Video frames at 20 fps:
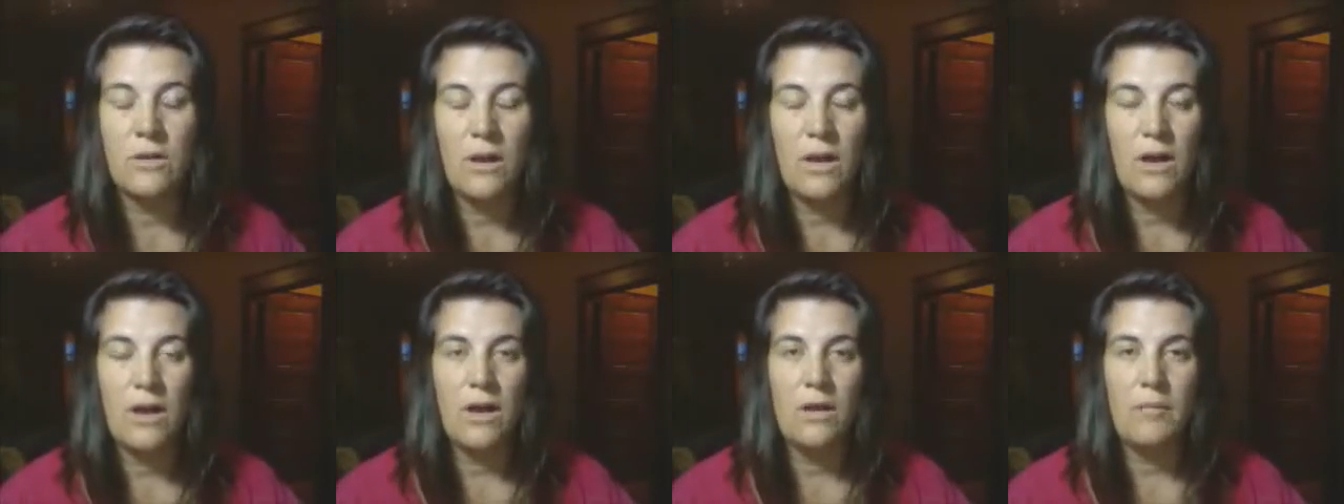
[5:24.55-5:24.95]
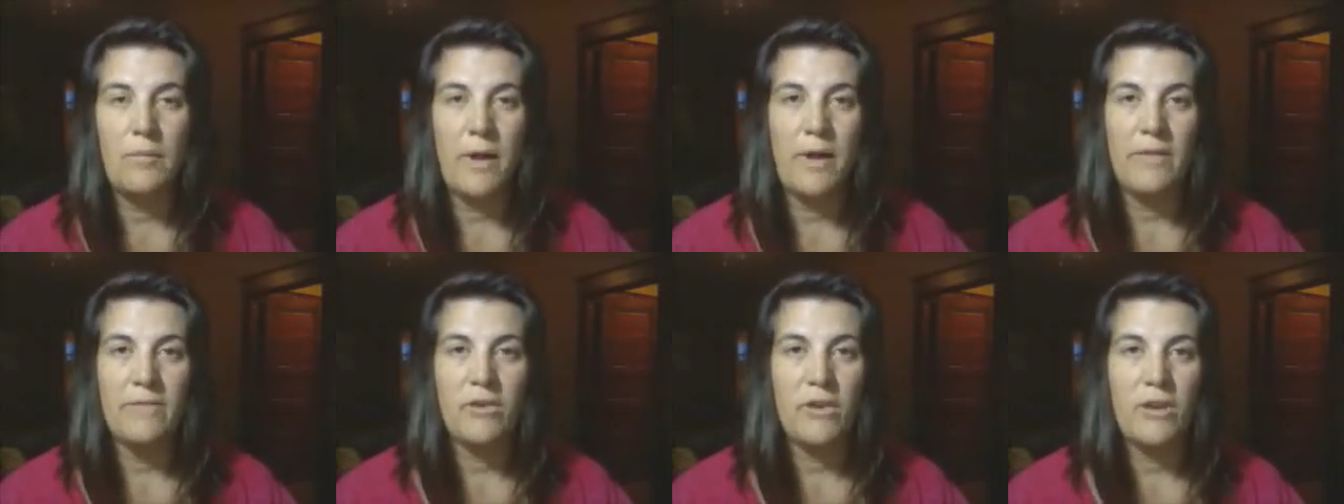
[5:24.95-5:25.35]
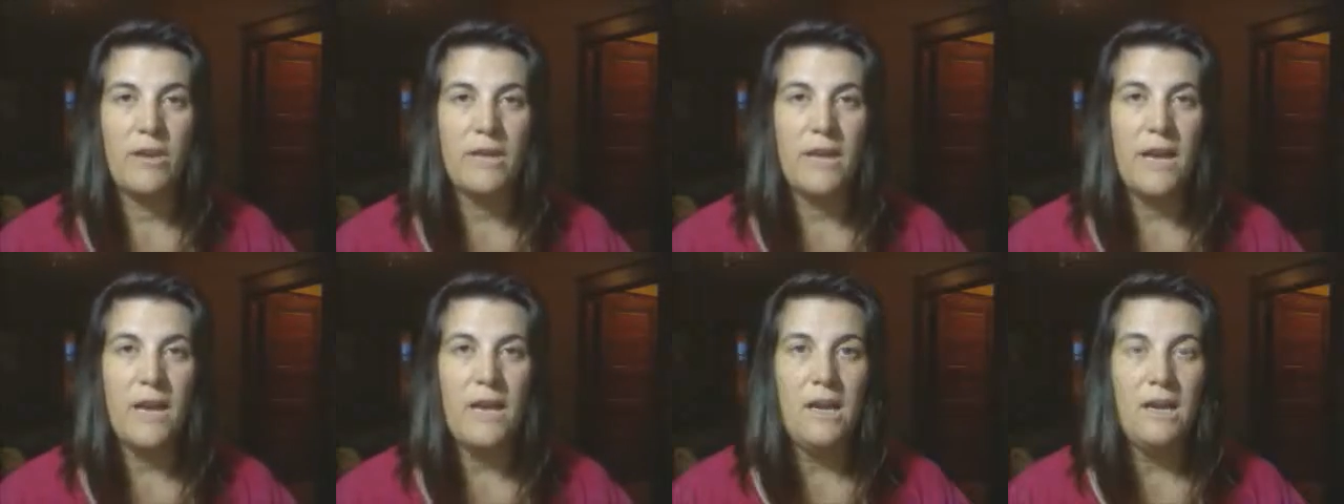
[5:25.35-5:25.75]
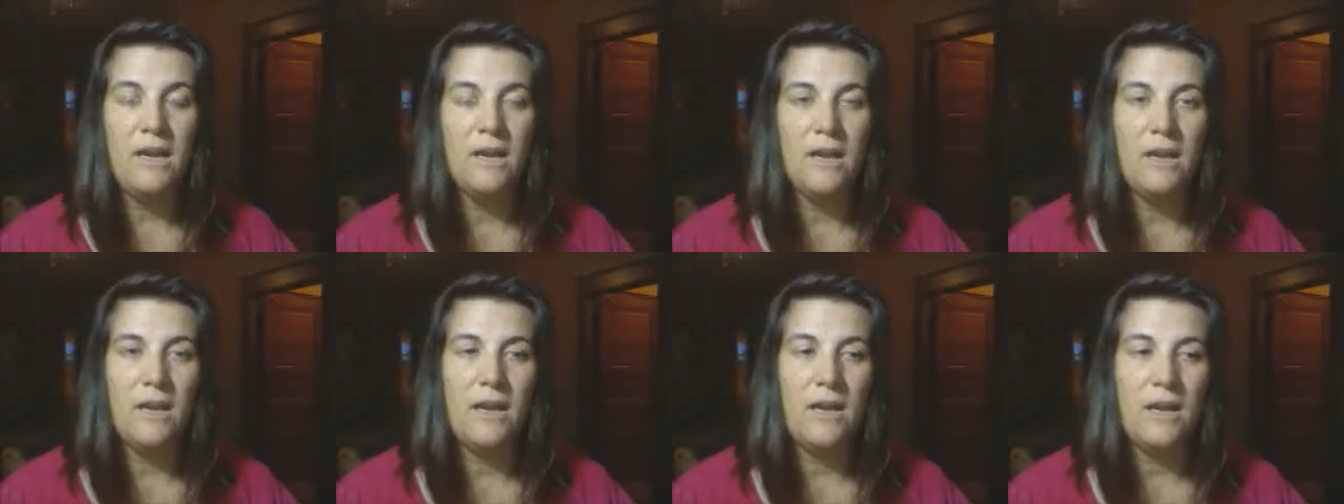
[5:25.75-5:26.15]
Have a great day,
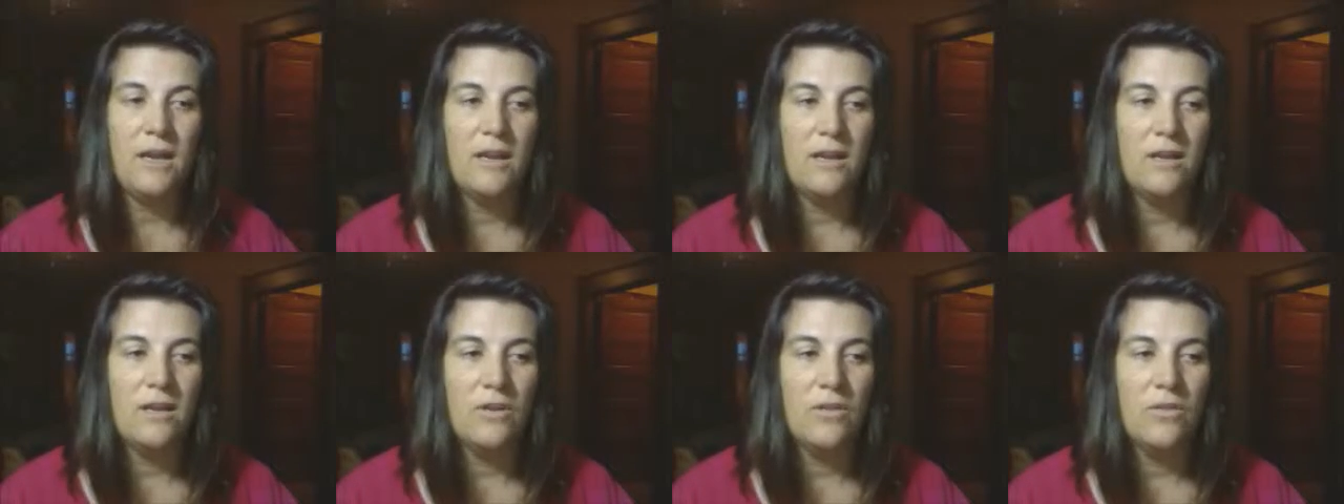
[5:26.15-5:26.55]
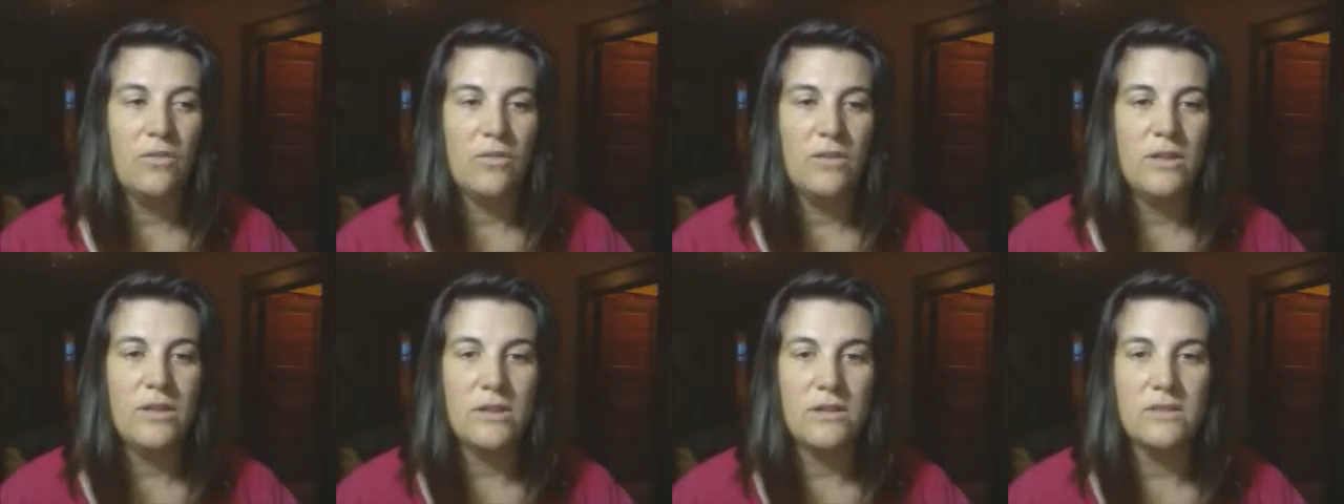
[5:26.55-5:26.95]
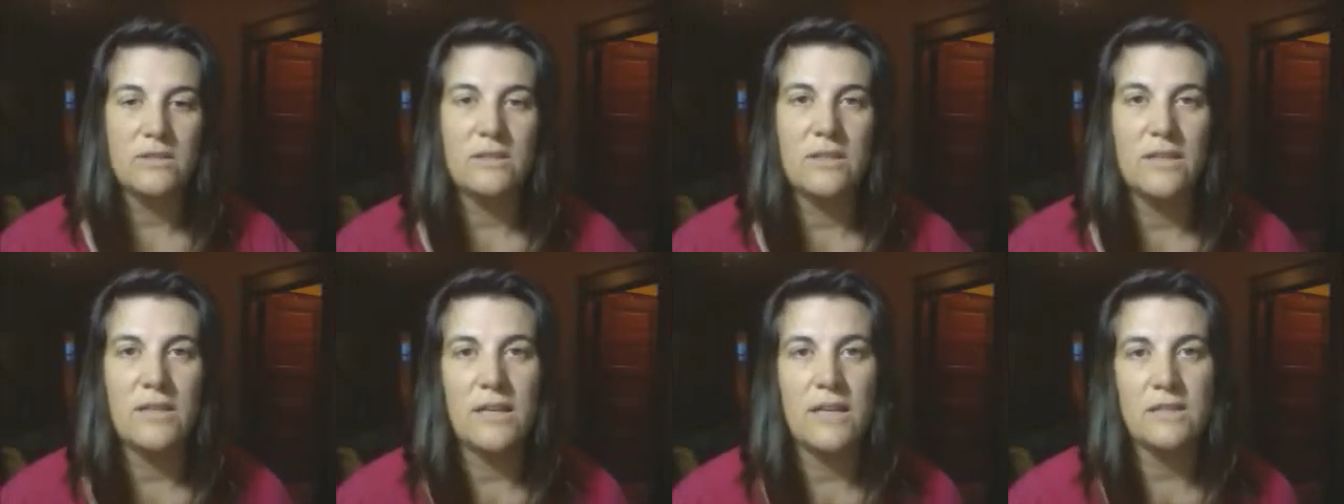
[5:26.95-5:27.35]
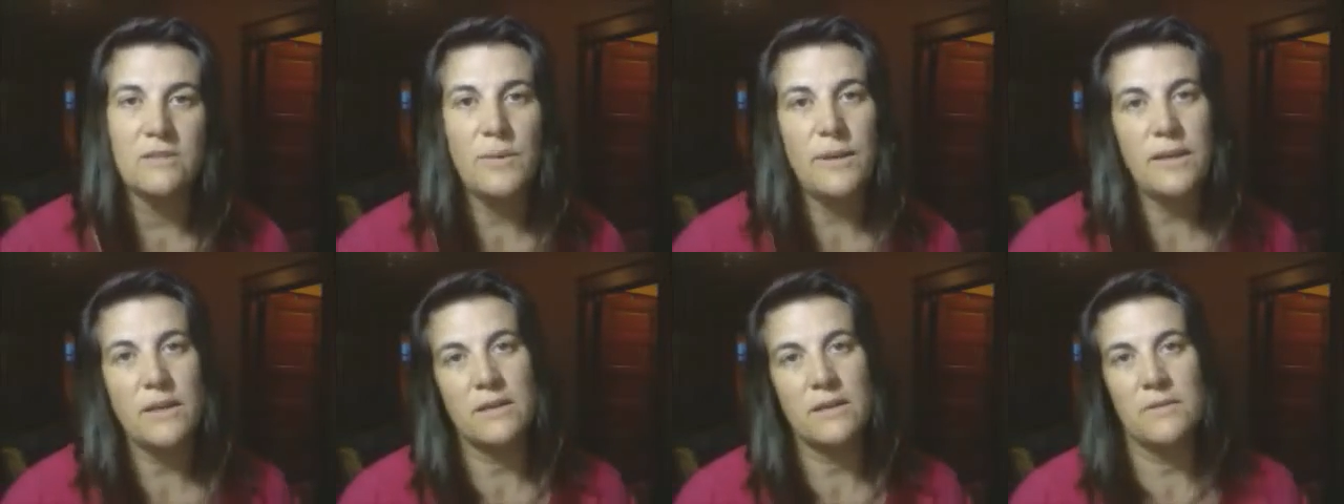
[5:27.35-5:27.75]
and hopefully I'll see you next
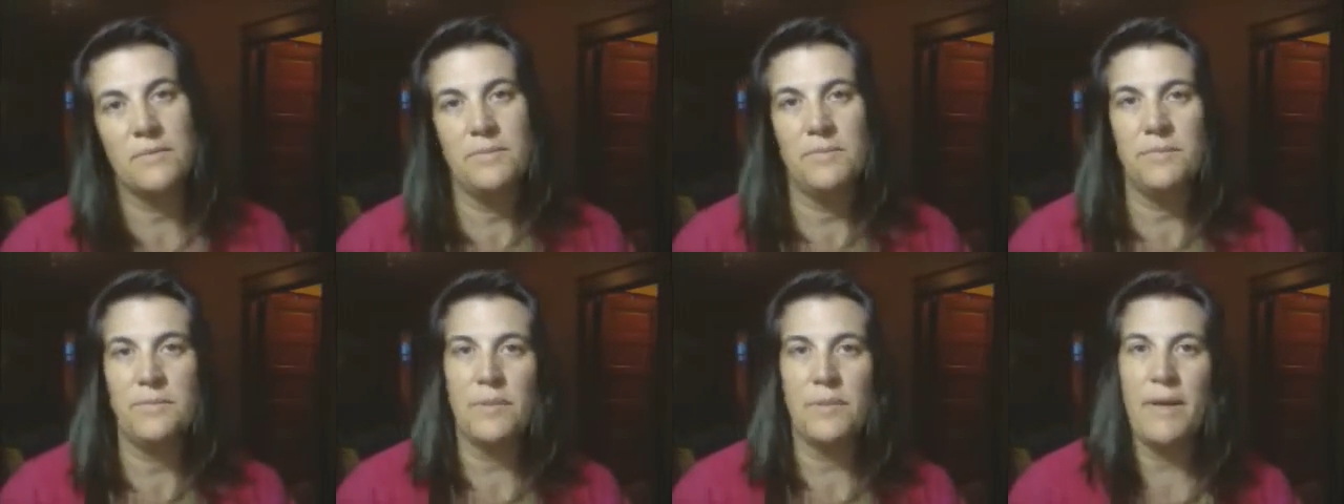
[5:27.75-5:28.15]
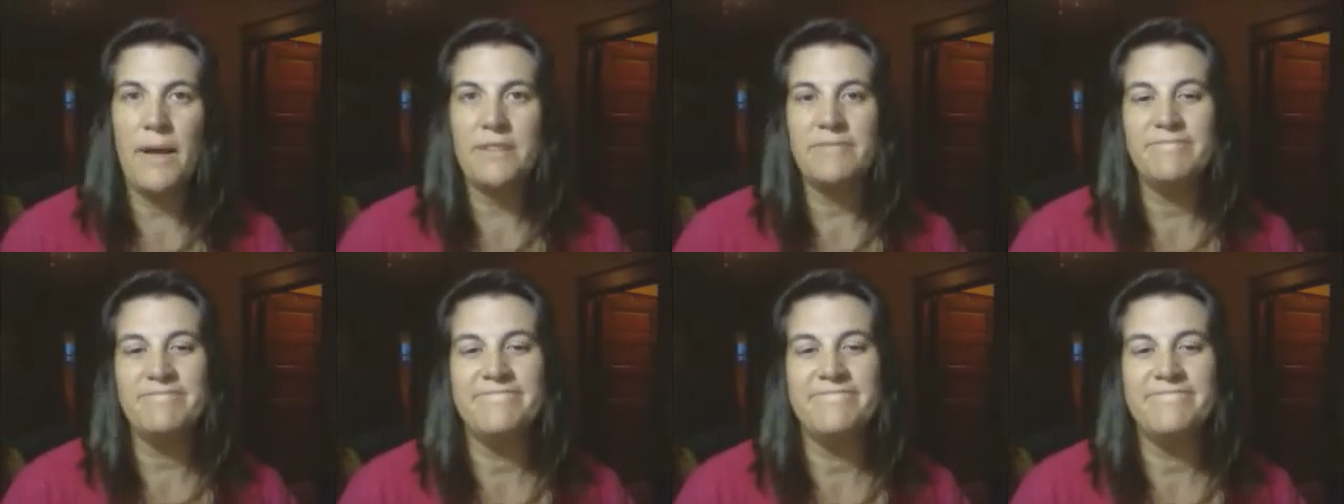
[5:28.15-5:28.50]
week. Bye-bye.